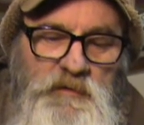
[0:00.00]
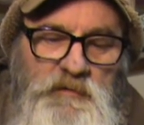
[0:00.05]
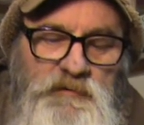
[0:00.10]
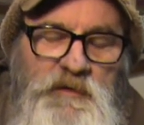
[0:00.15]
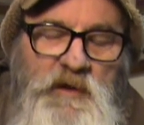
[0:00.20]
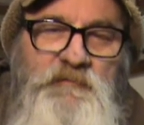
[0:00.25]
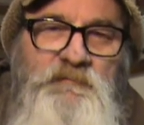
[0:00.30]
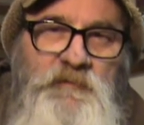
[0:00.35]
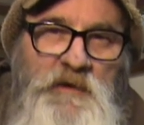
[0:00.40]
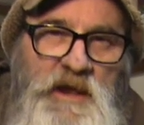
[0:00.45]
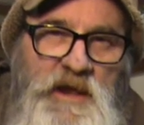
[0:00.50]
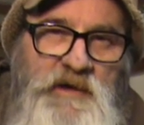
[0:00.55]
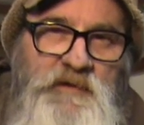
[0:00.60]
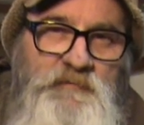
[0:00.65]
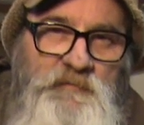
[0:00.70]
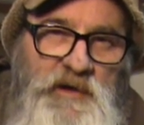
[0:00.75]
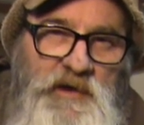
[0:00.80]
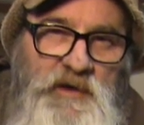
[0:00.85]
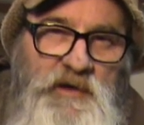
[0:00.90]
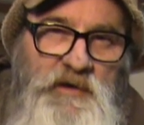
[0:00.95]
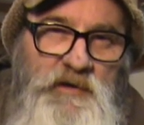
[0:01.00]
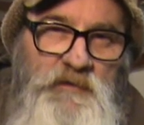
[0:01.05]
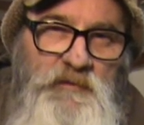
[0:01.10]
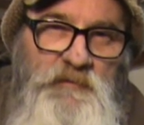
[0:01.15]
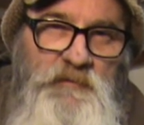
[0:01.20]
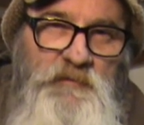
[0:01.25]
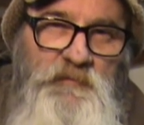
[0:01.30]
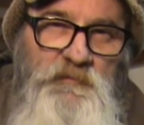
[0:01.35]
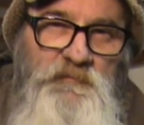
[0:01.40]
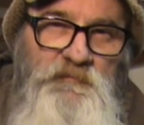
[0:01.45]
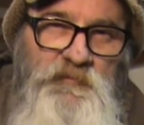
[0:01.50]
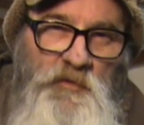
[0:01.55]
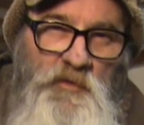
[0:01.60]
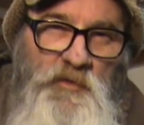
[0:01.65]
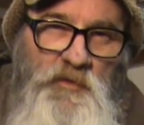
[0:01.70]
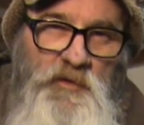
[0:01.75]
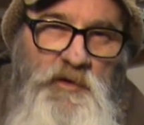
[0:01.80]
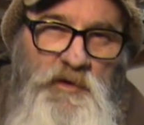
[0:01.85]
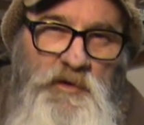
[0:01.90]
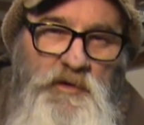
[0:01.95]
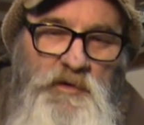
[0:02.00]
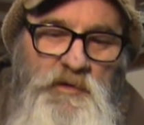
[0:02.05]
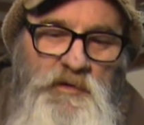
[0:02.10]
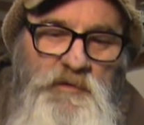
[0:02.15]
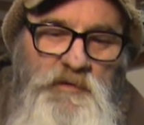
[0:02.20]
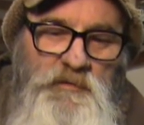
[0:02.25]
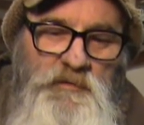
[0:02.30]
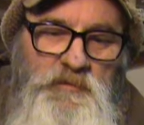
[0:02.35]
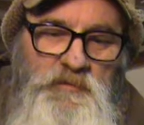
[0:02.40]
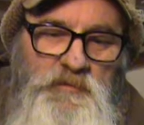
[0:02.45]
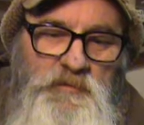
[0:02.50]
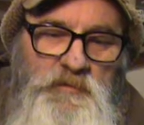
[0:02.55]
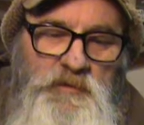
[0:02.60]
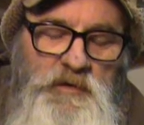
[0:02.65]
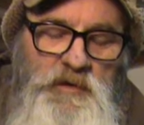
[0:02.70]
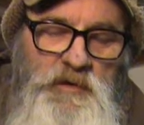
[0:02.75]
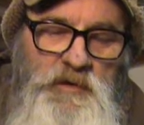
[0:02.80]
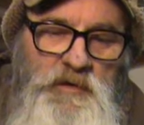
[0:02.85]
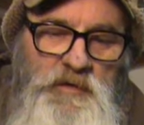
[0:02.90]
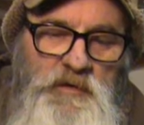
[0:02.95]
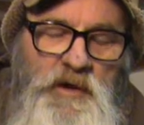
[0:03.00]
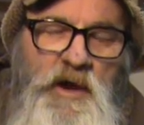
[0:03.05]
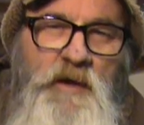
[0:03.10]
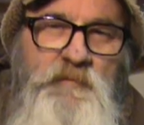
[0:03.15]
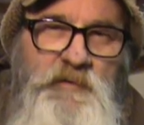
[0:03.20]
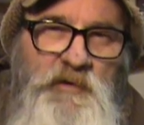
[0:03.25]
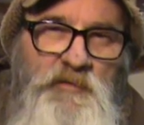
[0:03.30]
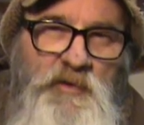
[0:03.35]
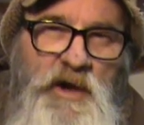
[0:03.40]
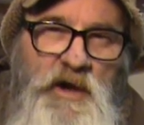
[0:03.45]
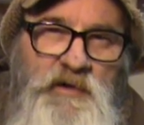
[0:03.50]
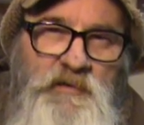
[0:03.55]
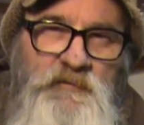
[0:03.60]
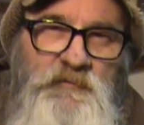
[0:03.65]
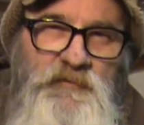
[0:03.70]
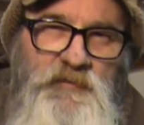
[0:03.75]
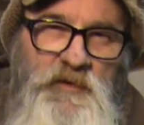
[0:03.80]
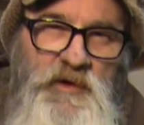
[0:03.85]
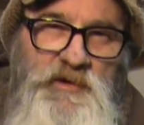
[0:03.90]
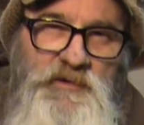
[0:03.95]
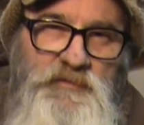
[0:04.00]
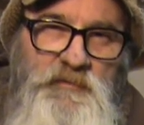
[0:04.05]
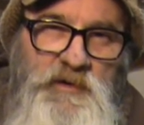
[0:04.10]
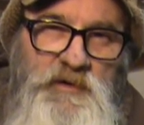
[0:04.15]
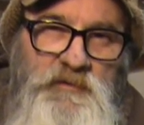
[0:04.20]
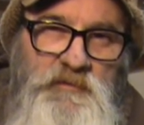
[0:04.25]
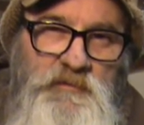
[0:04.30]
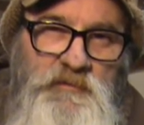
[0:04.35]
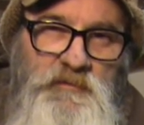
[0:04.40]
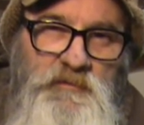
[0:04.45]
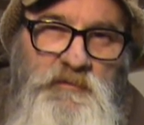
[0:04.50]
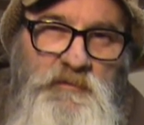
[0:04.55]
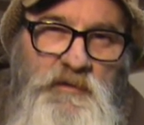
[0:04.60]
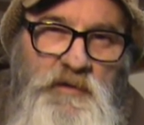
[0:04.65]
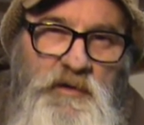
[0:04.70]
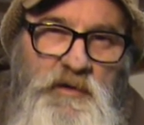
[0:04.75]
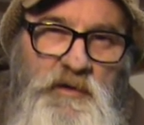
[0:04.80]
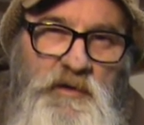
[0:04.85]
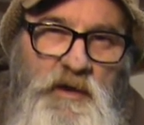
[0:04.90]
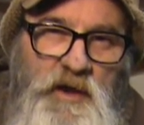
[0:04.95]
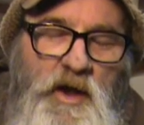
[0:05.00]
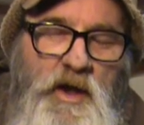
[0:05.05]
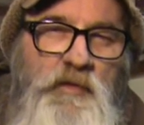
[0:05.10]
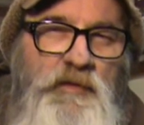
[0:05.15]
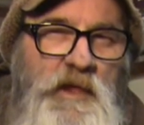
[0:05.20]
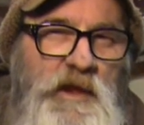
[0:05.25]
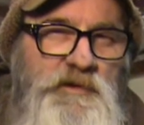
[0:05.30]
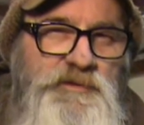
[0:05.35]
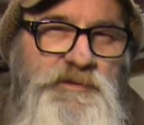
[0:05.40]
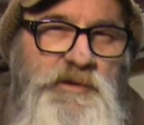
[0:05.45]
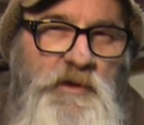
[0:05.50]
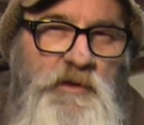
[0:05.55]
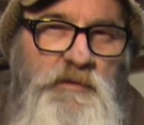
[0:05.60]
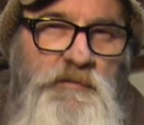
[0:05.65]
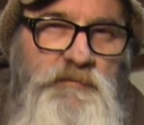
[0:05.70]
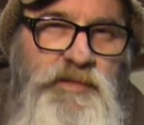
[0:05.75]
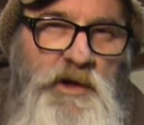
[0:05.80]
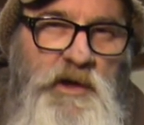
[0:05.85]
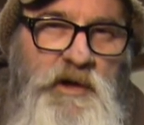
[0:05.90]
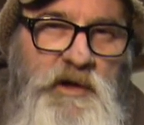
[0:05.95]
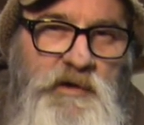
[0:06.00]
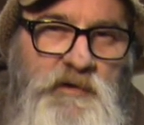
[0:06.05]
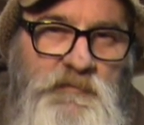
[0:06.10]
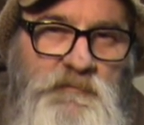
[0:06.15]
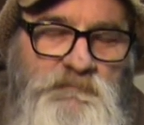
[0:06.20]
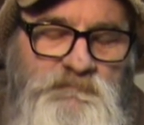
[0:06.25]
they flagged me for copyright infringement on that song playing.